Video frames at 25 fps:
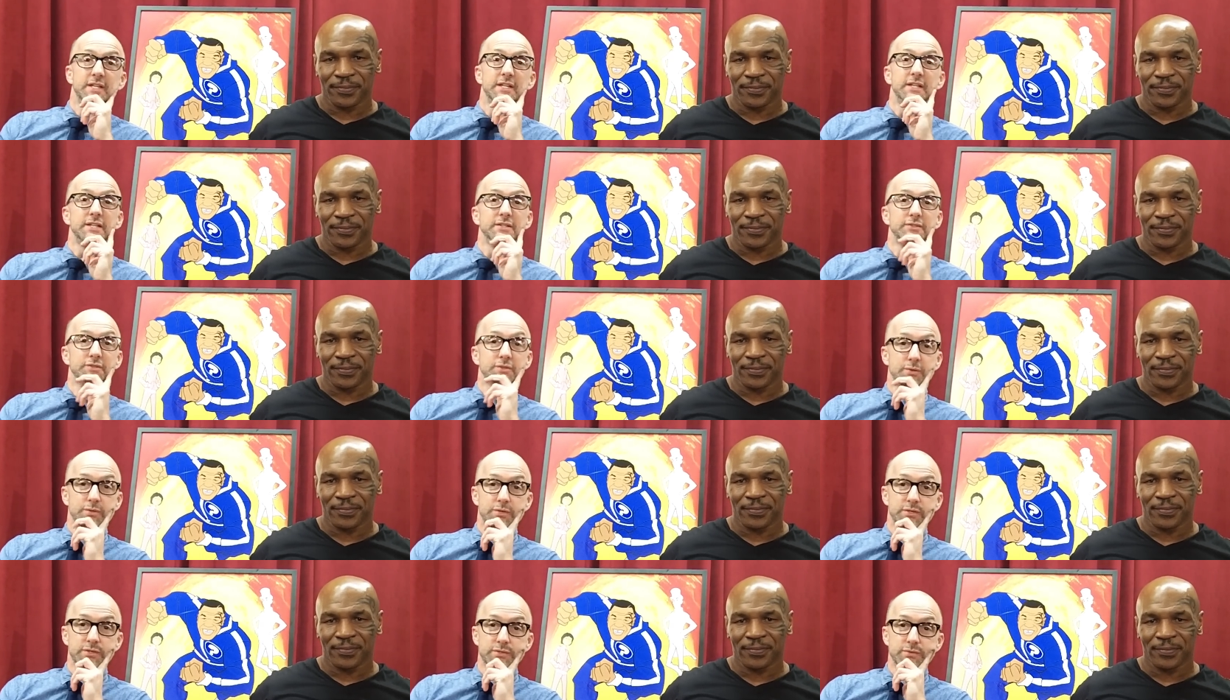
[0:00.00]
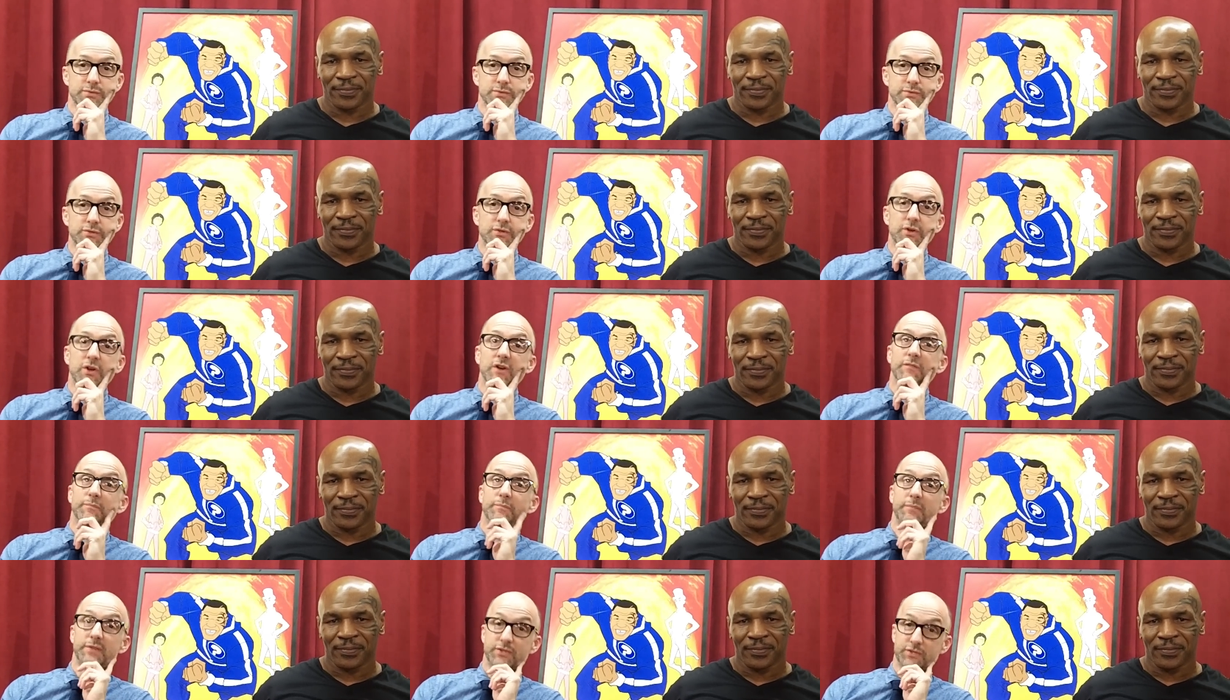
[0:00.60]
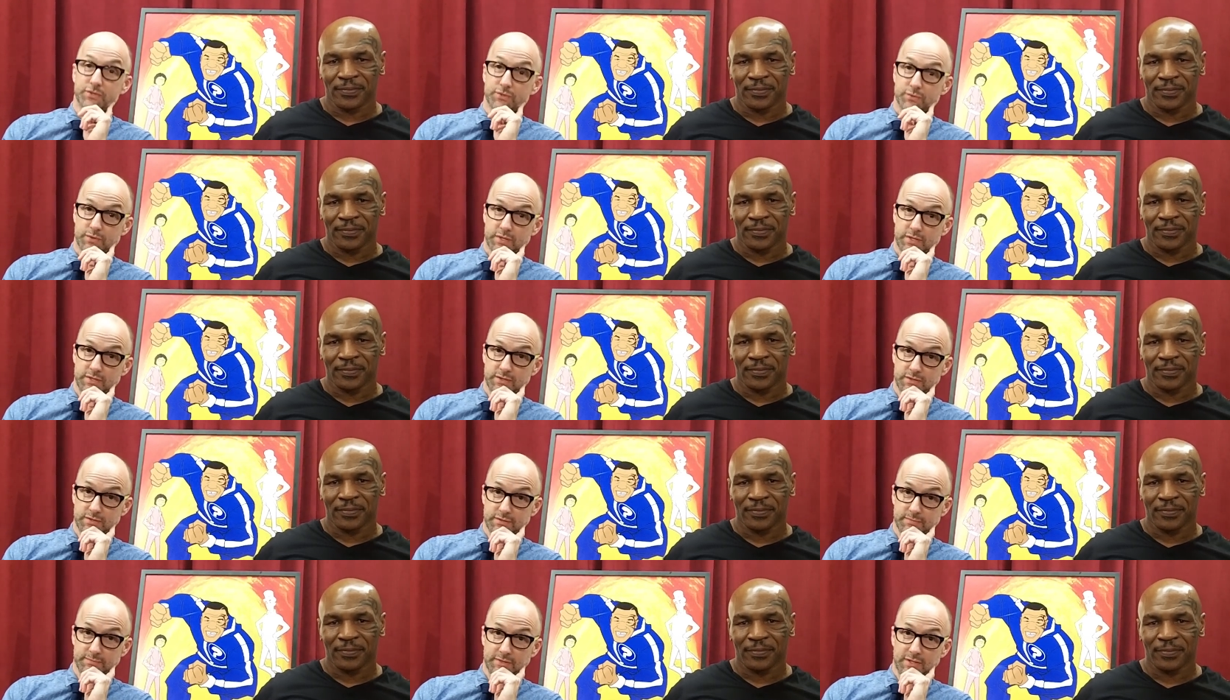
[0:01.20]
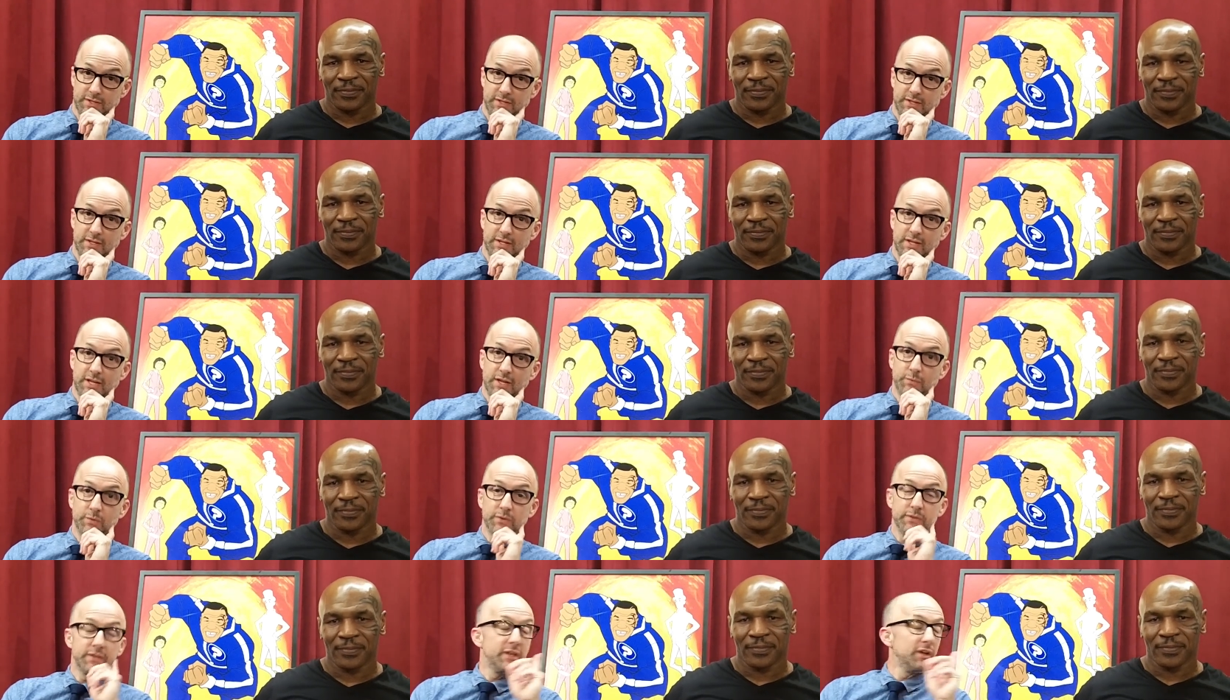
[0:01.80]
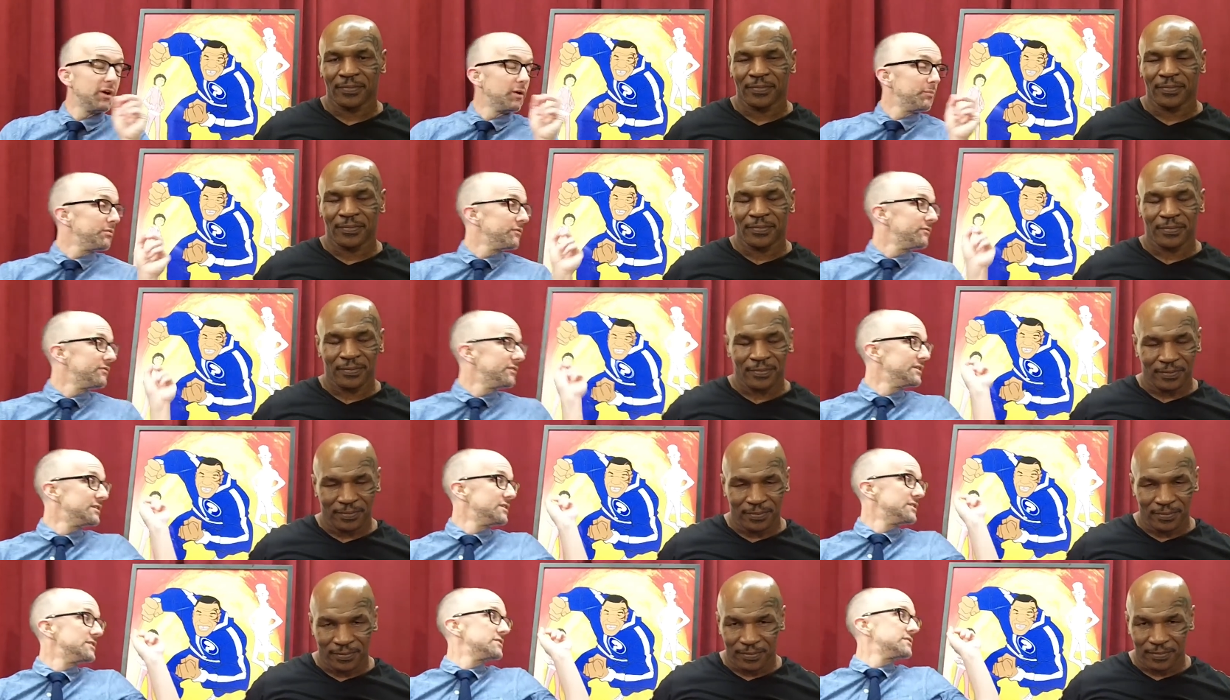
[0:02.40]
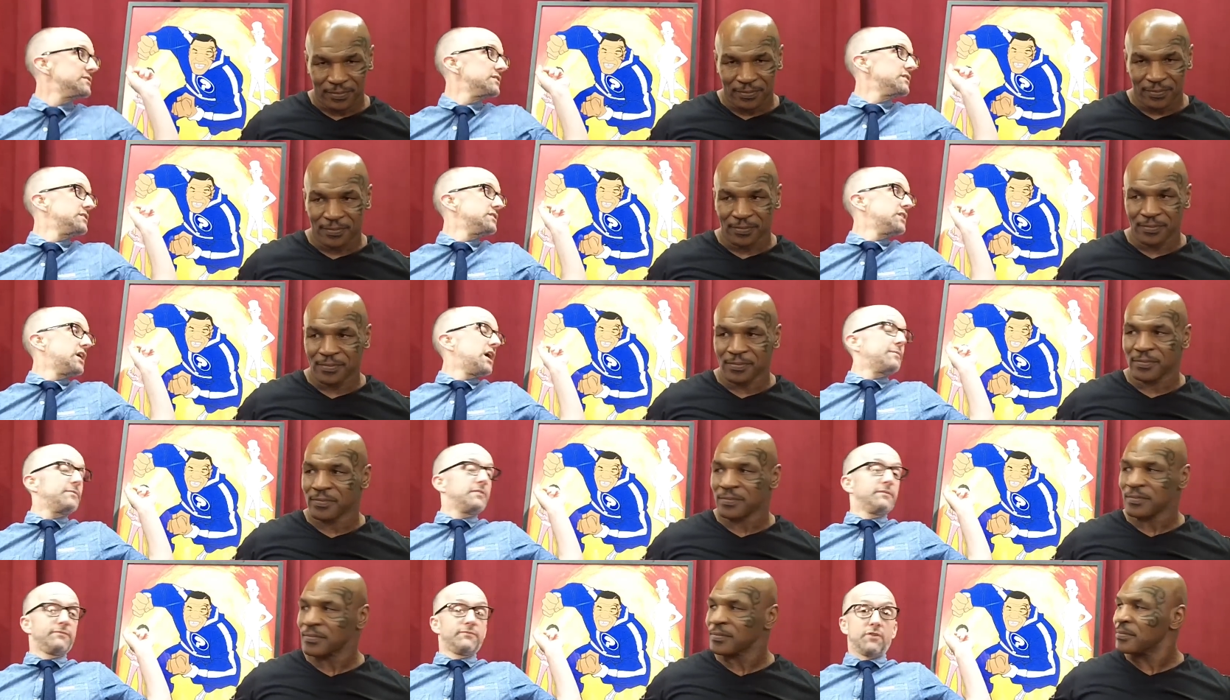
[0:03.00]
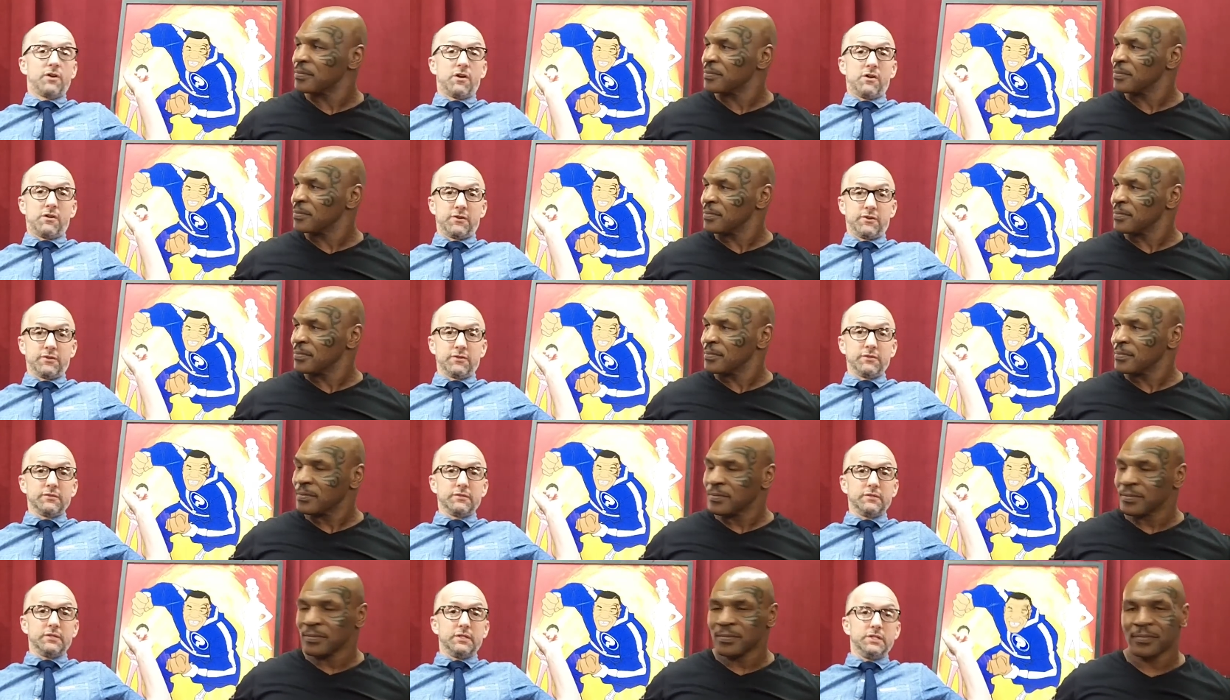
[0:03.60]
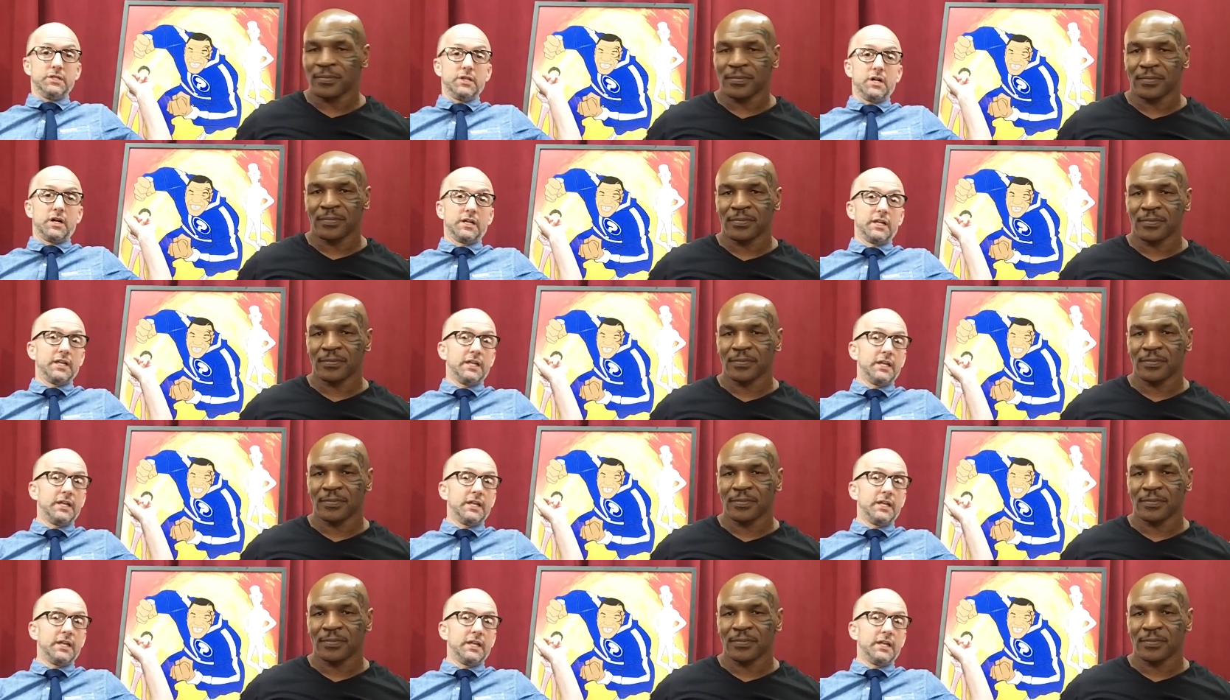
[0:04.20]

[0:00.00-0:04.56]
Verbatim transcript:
Speaker 1: that he's going to solve mysteries and with the help of his adoptive daughter, Yung